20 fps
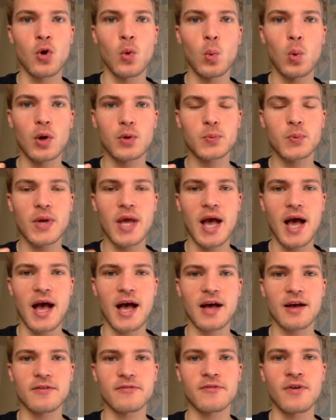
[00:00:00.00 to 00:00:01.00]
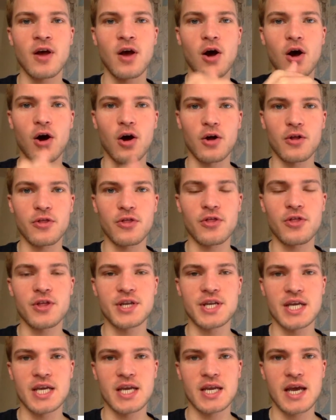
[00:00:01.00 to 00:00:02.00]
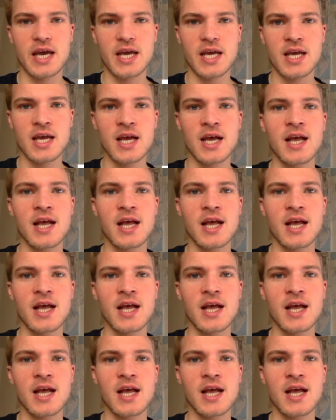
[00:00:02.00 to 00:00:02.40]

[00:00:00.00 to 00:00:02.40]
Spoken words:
what we have on the DNA.